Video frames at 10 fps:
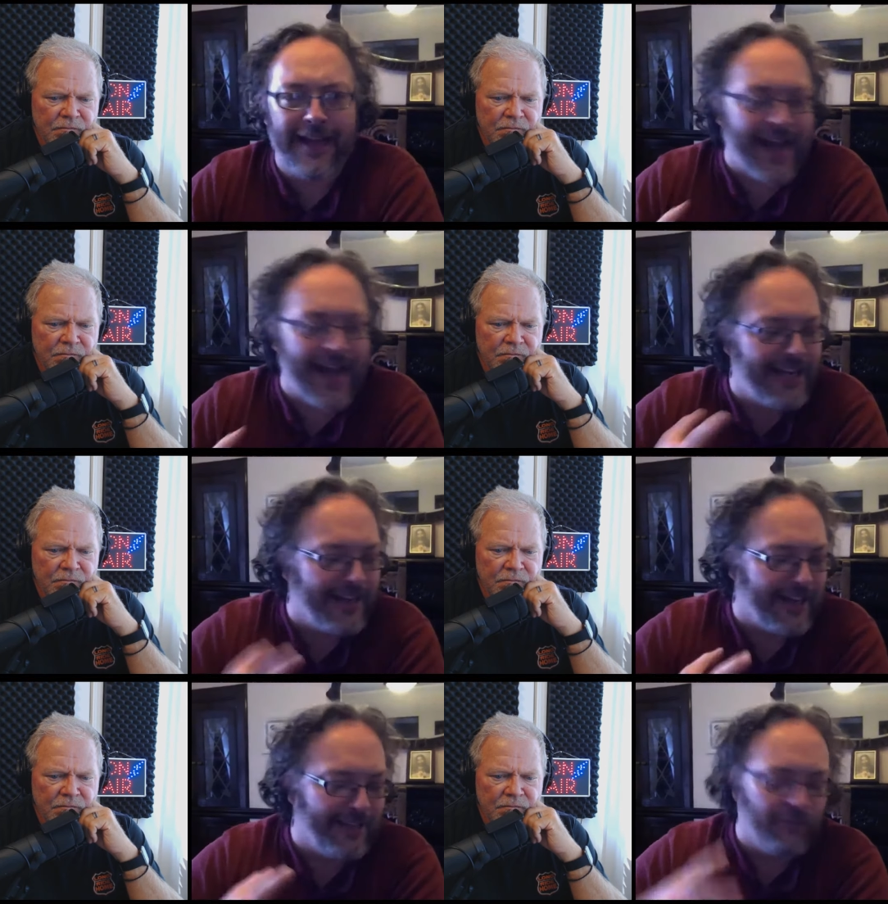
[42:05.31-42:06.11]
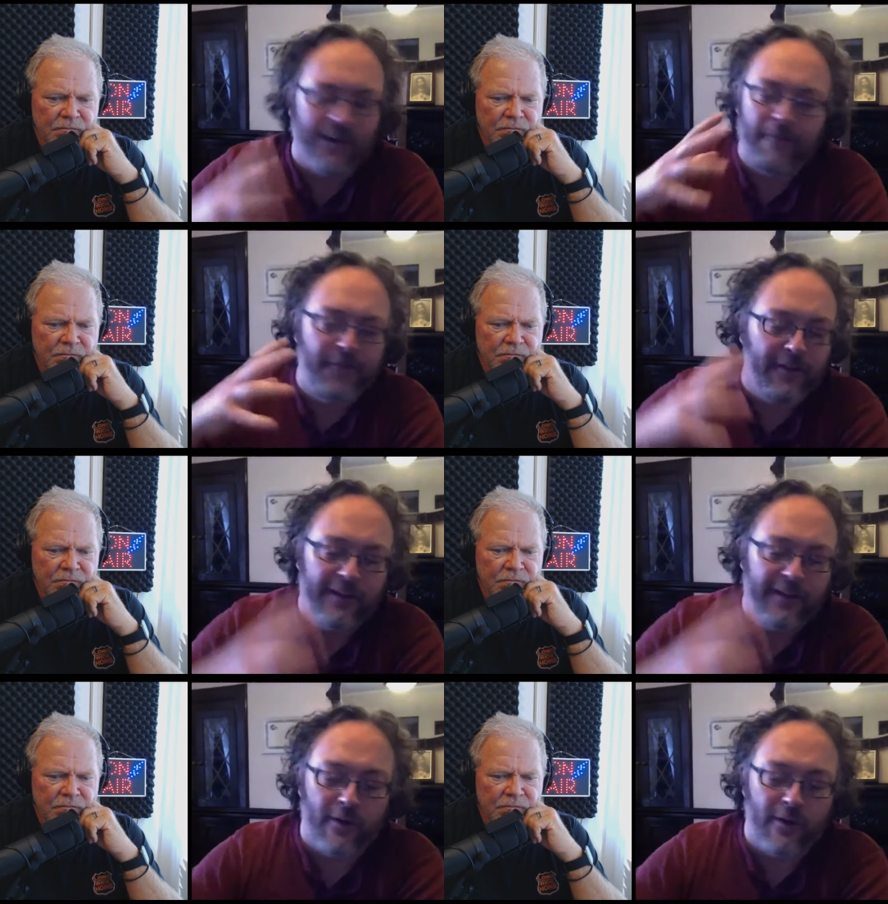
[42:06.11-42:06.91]
Speaker 1: I, when I'm feeling
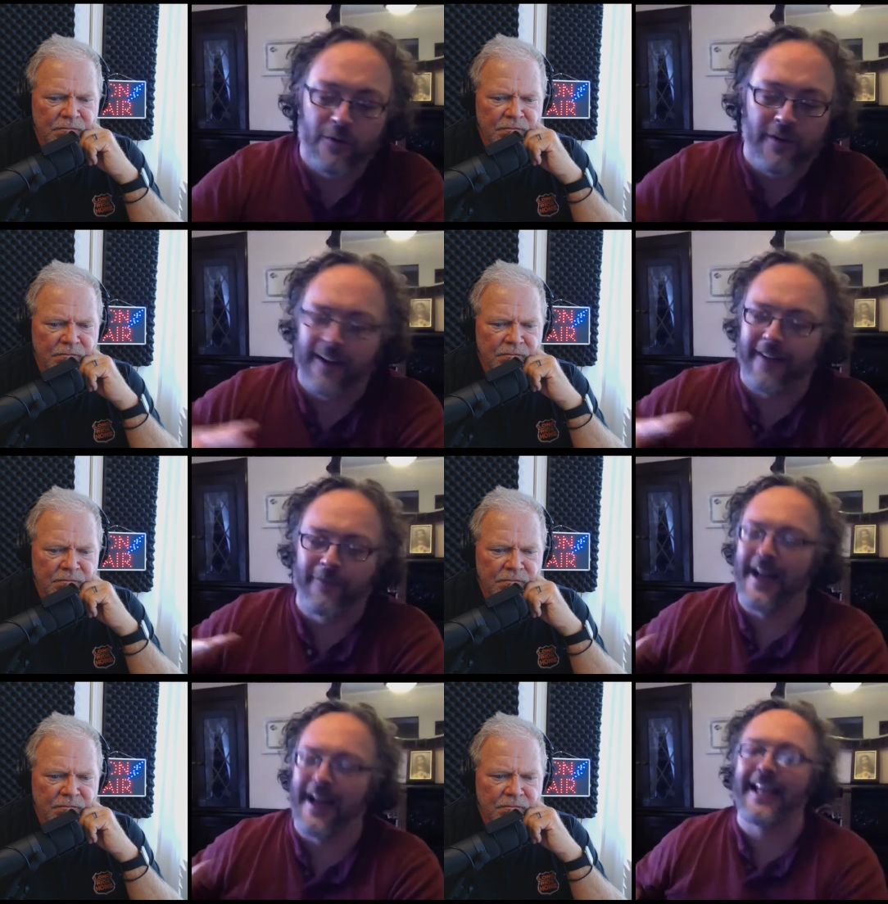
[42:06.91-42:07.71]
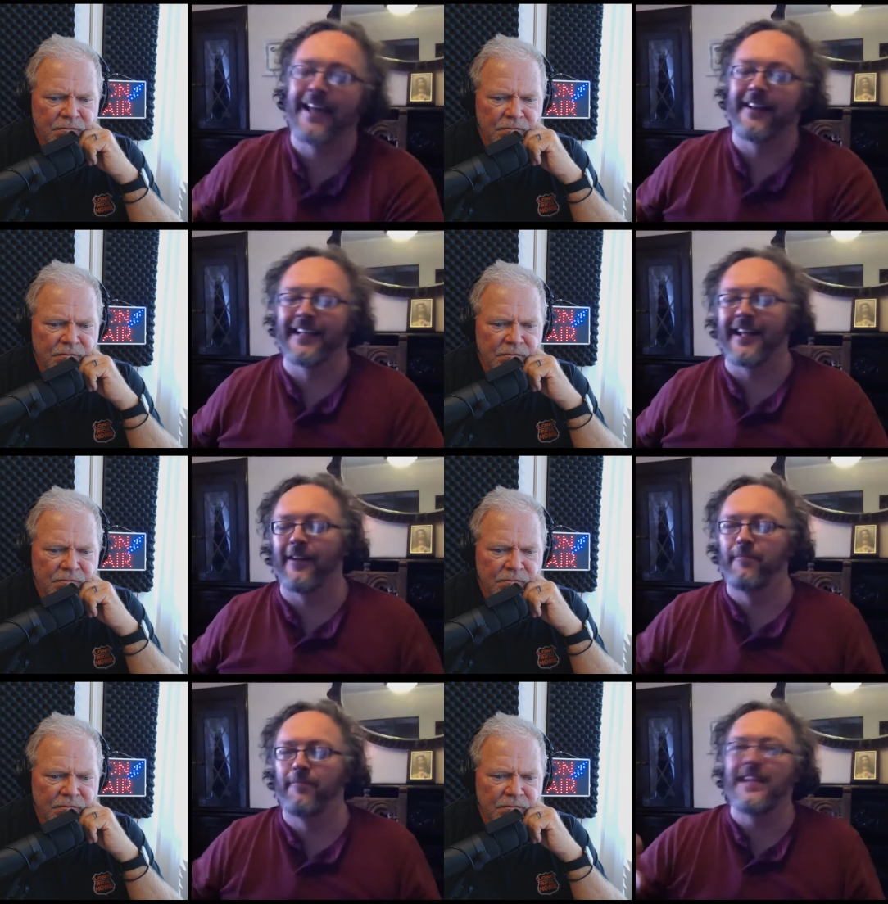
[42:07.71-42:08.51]
low, when I when I get kind
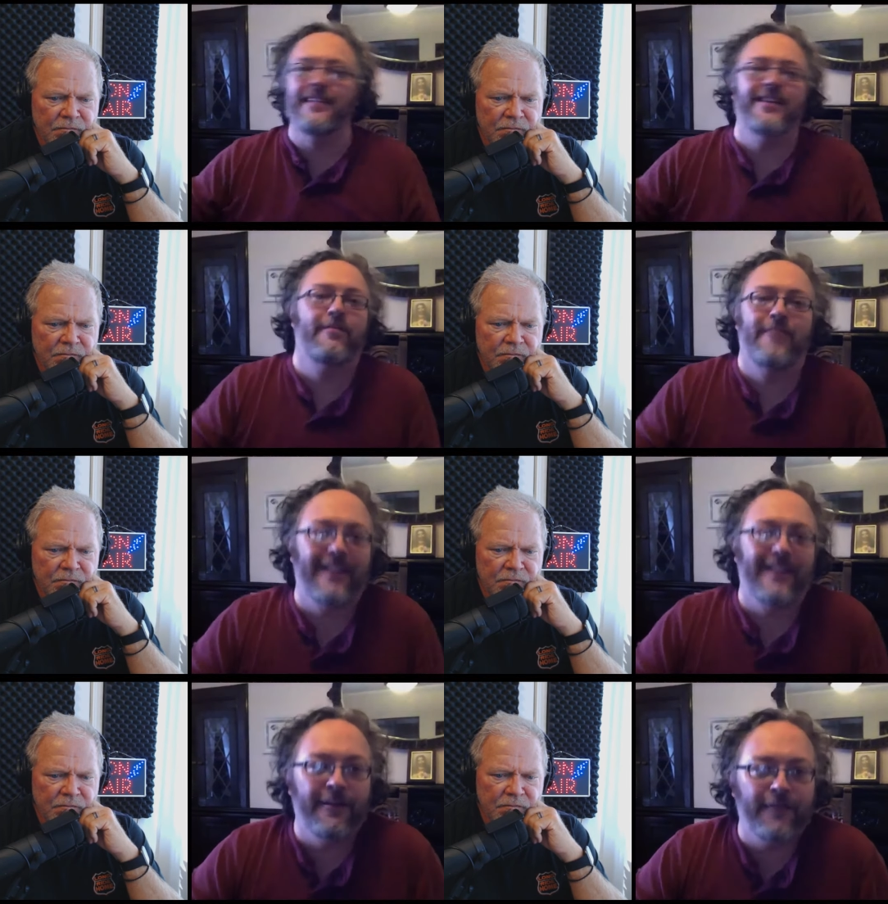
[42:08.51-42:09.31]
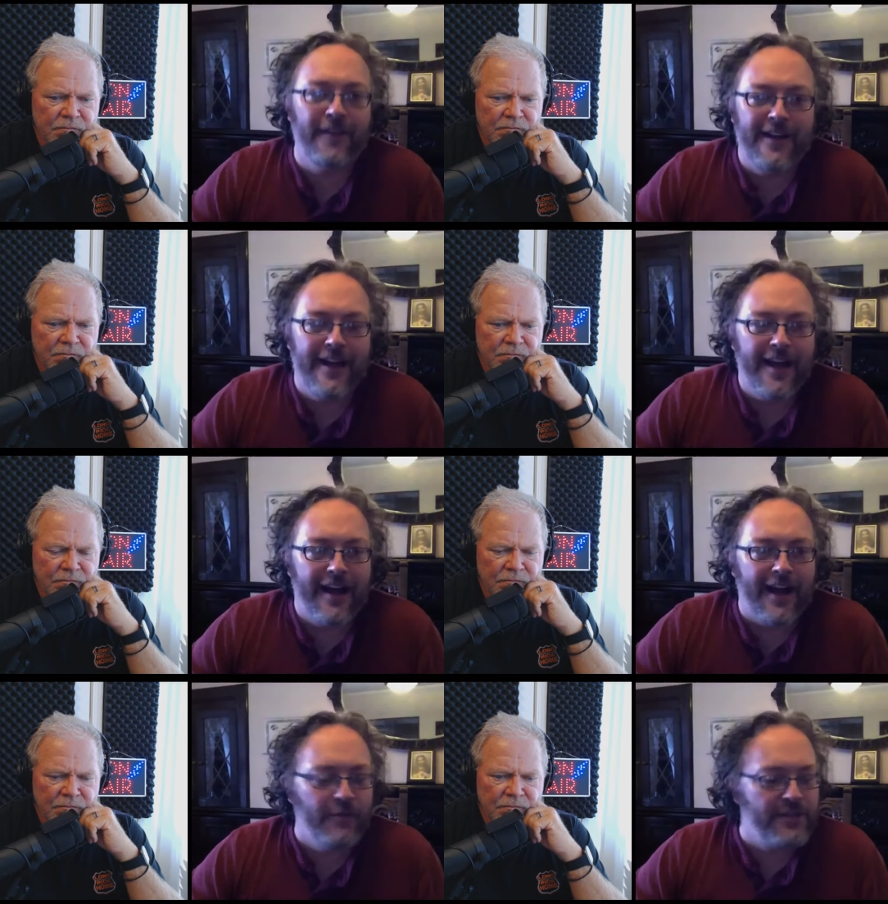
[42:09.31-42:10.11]
of beaten down by life,
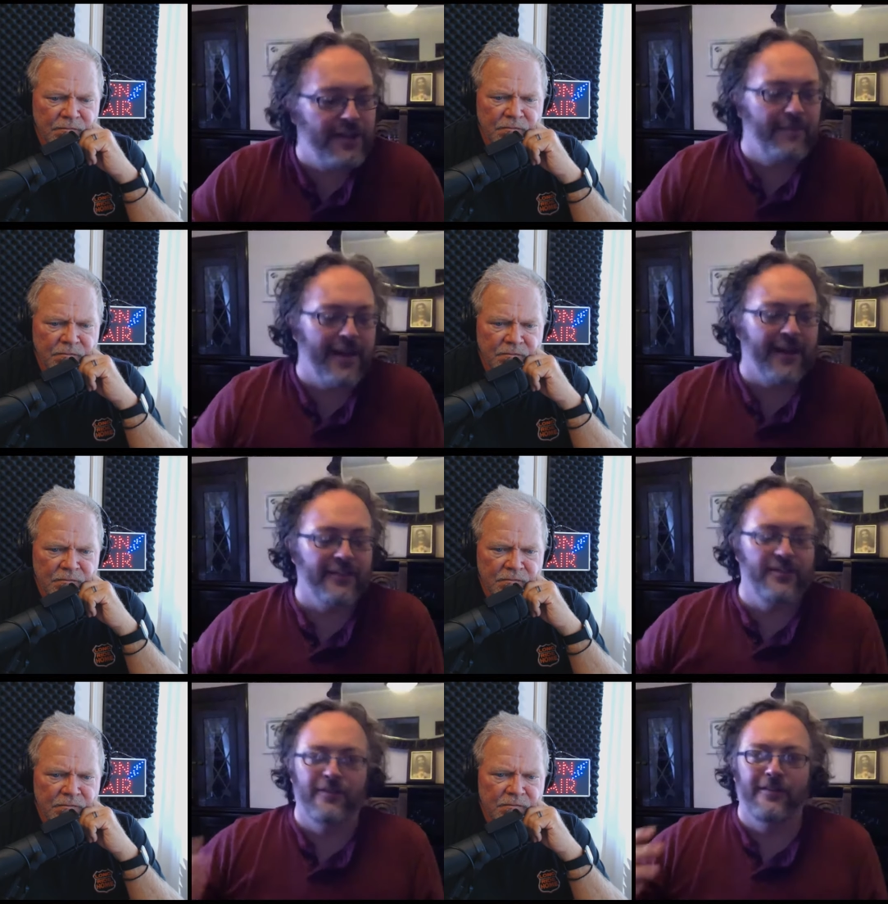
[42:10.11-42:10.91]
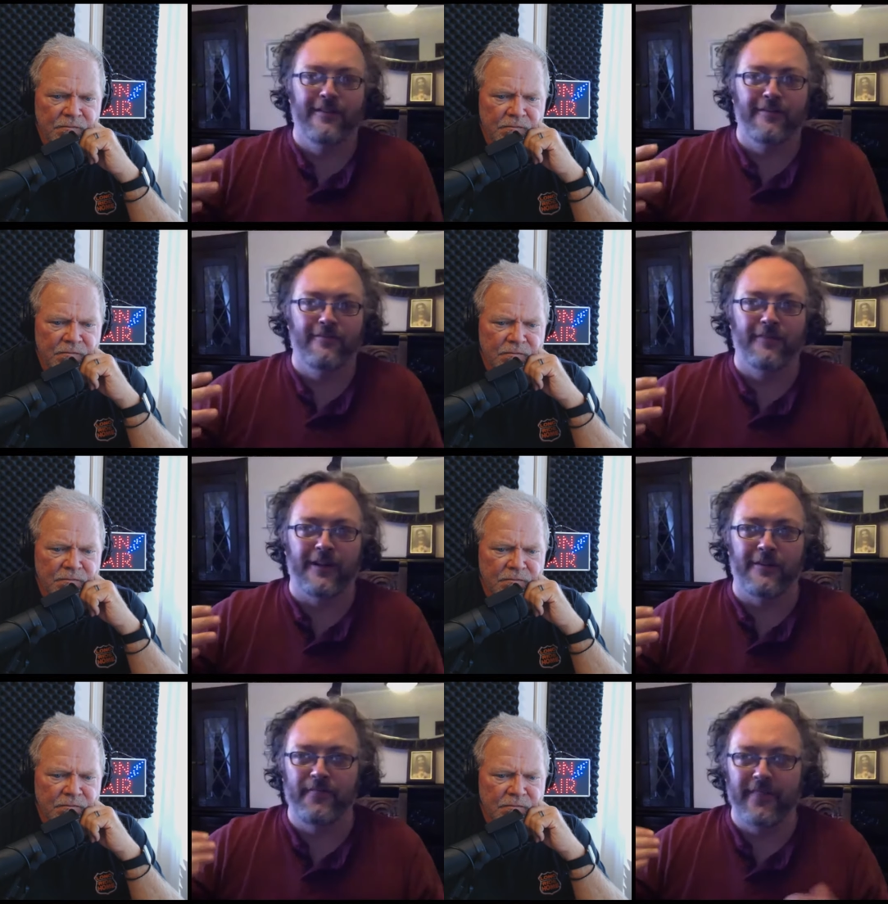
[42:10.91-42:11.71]
I always think back to,
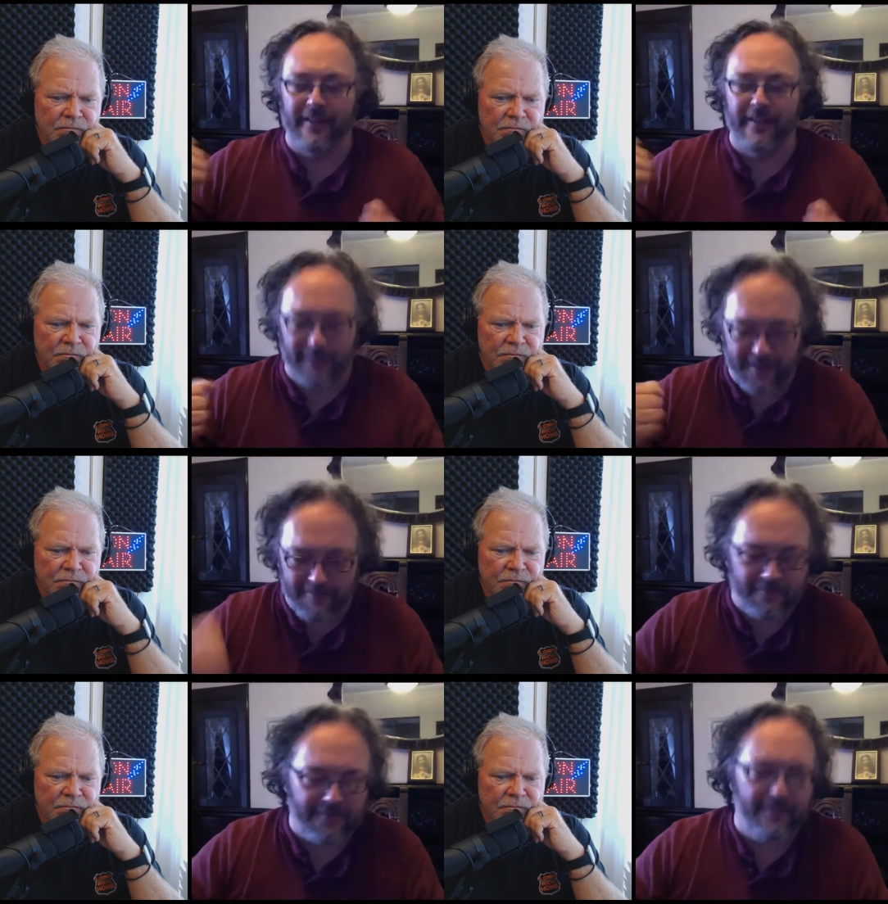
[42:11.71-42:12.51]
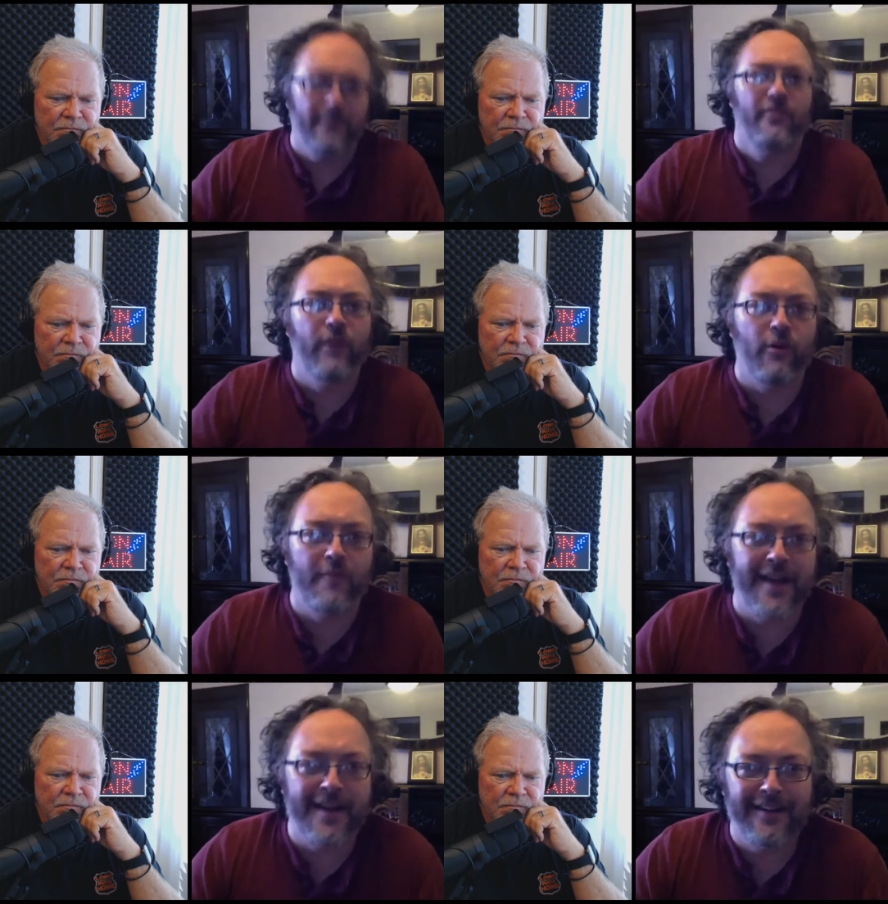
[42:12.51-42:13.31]
well, right, real
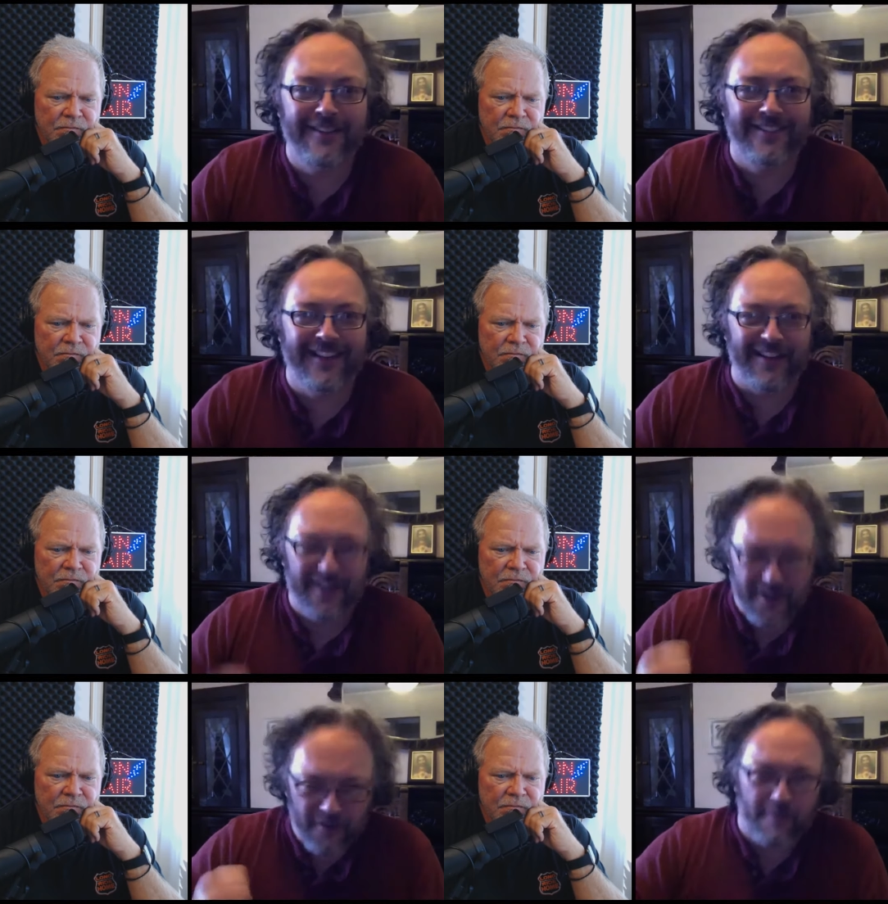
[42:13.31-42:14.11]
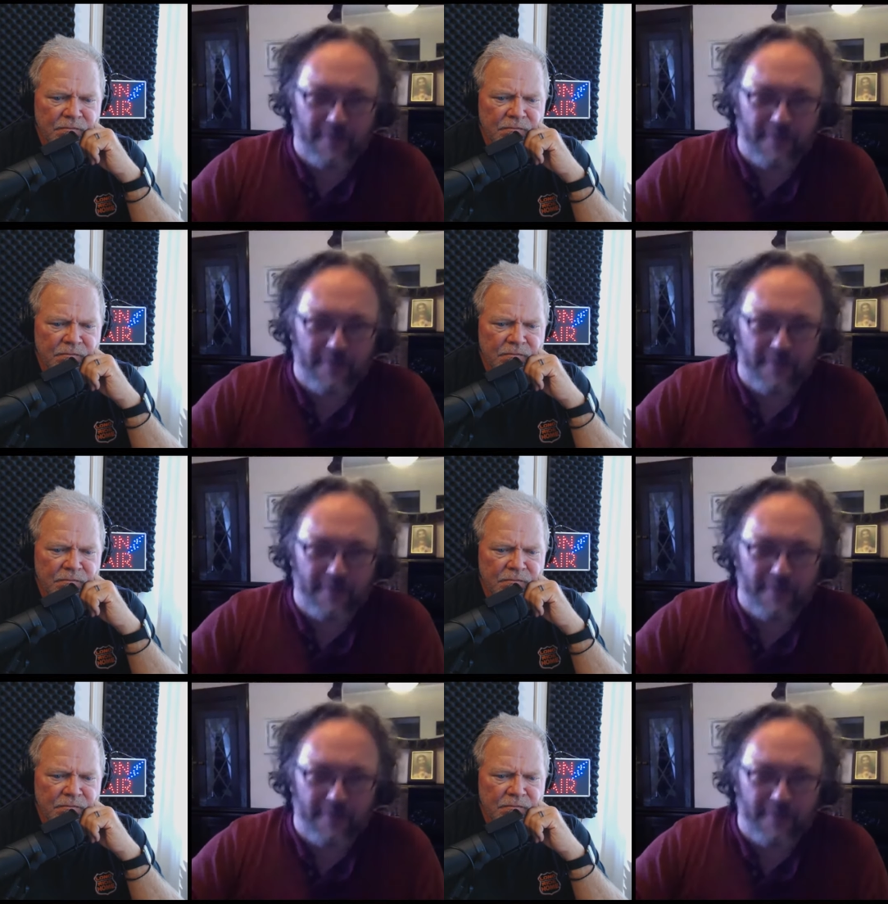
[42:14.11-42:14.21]
men, right? Who are my